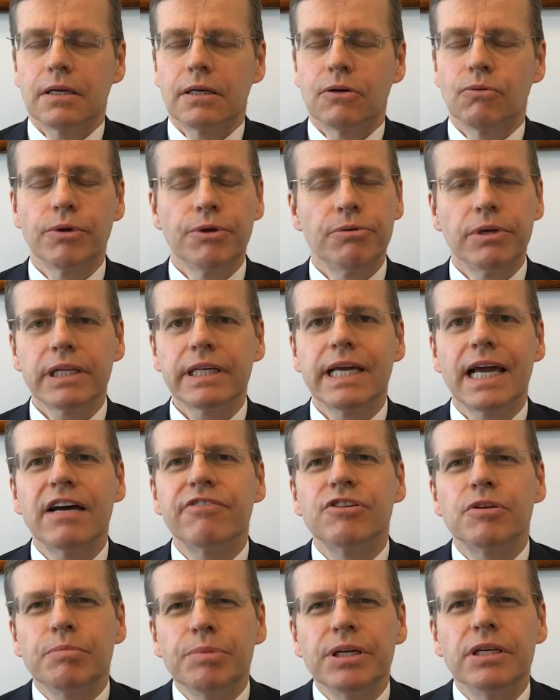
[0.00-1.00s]
We really
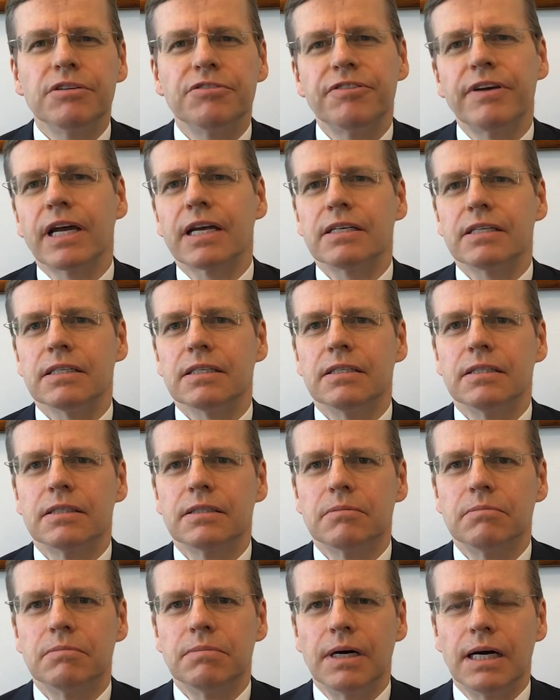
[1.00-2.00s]
haven't been affected
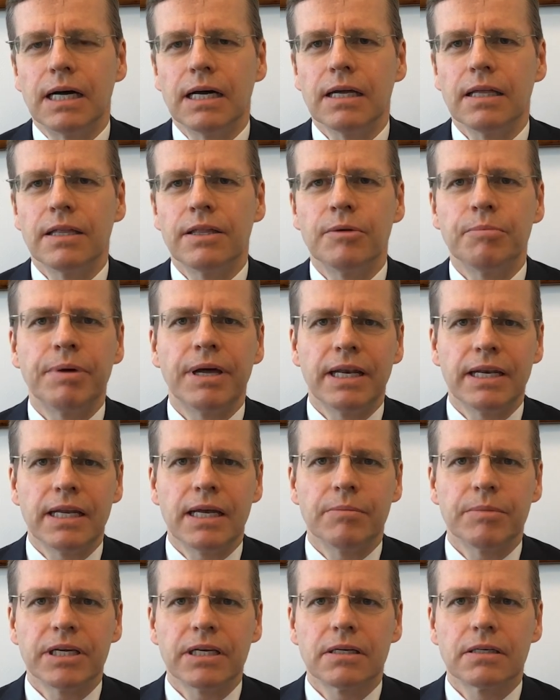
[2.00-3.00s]
by the
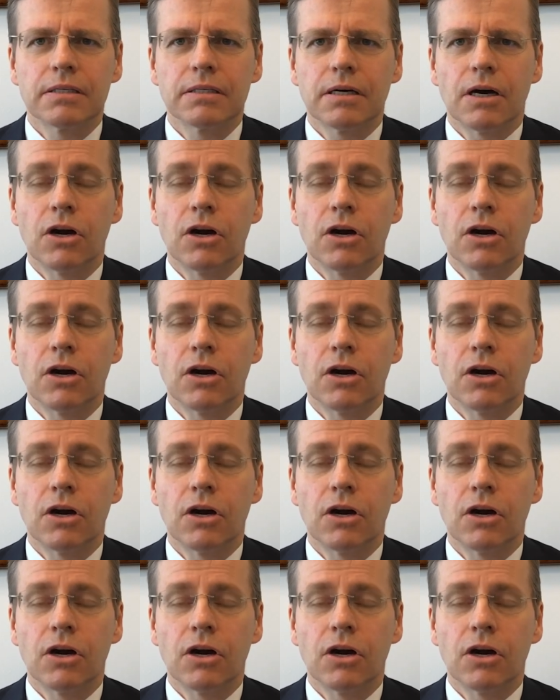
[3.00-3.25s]
pandemic.